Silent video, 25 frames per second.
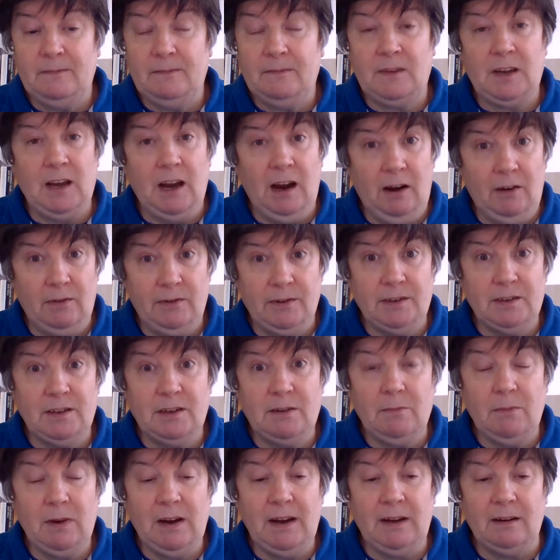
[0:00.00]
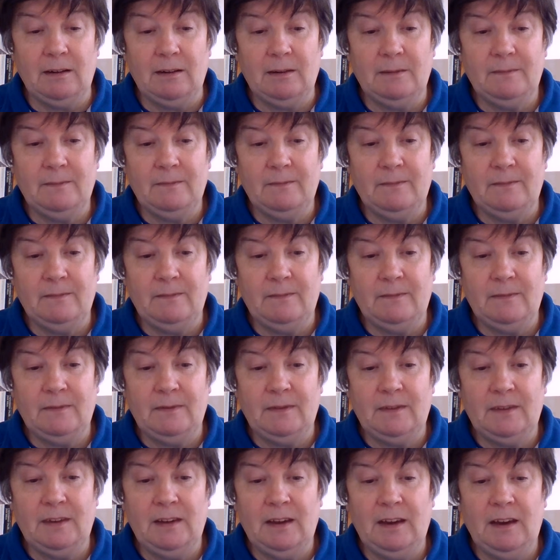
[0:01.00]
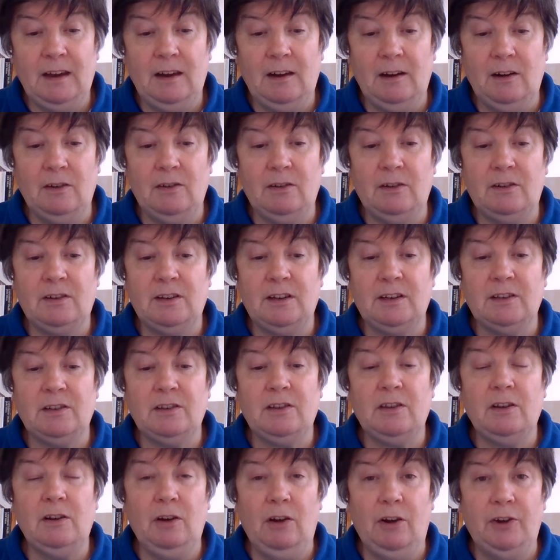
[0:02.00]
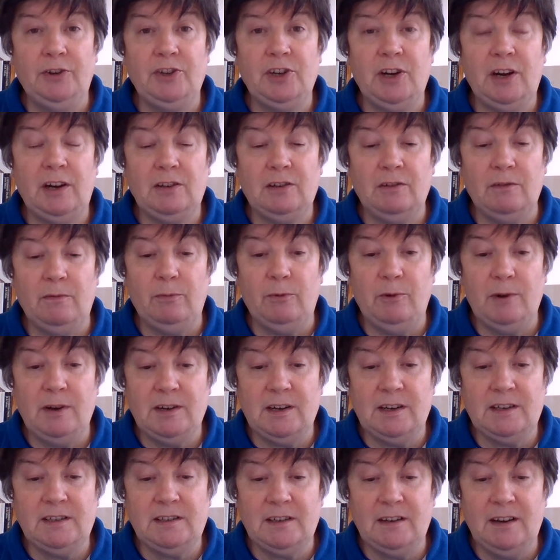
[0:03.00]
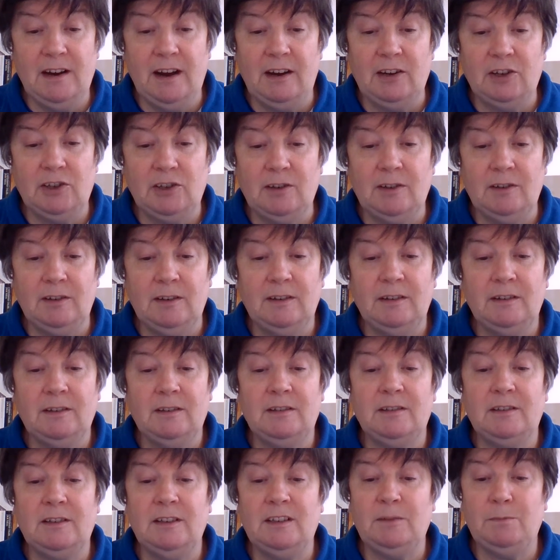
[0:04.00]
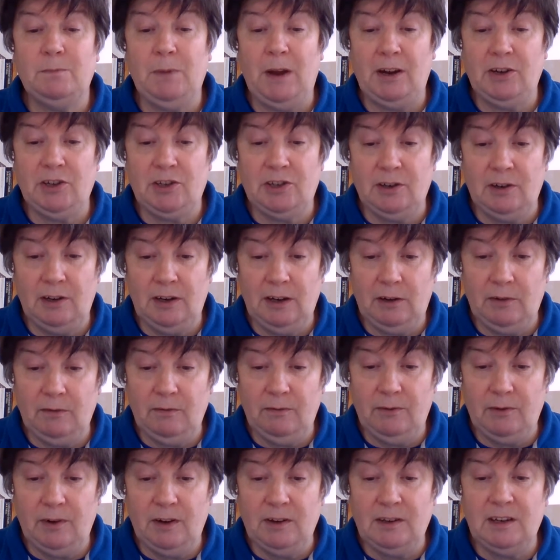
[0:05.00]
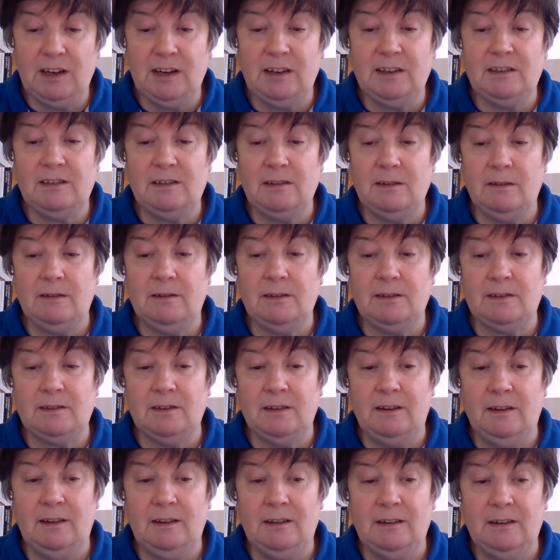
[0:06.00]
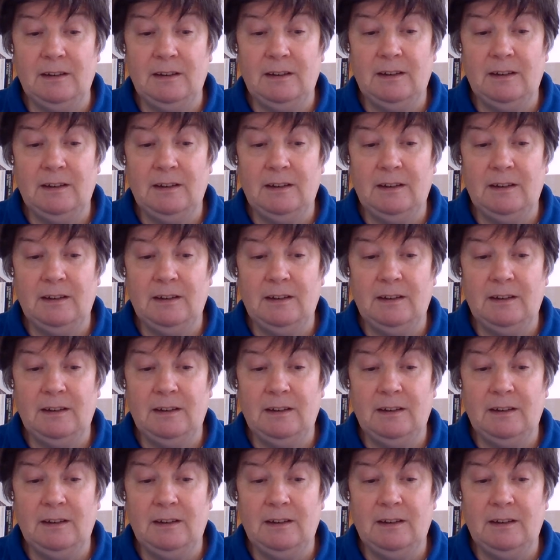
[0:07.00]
Calvin didn't blink. He looked into the logic of predestination, dispassionately confronting its darker side,